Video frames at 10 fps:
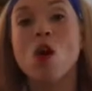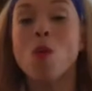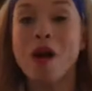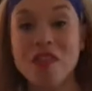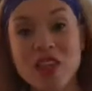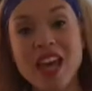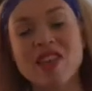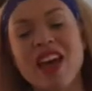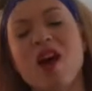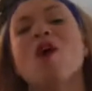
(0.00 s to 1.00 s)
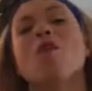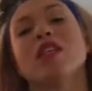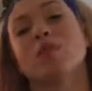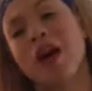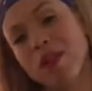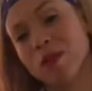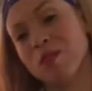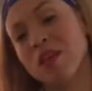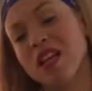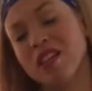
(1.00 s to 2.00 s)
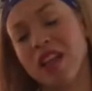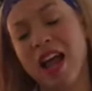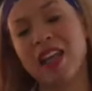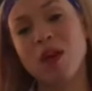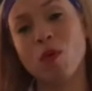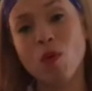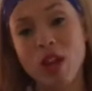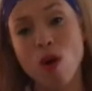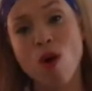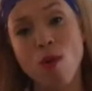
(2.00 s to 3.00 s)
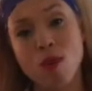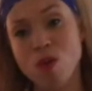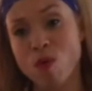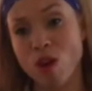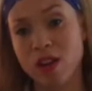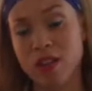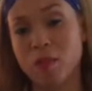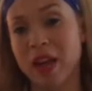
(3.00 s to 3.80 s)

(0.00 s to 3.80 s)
one thing that always bothers me is that when we go home to New Orleans,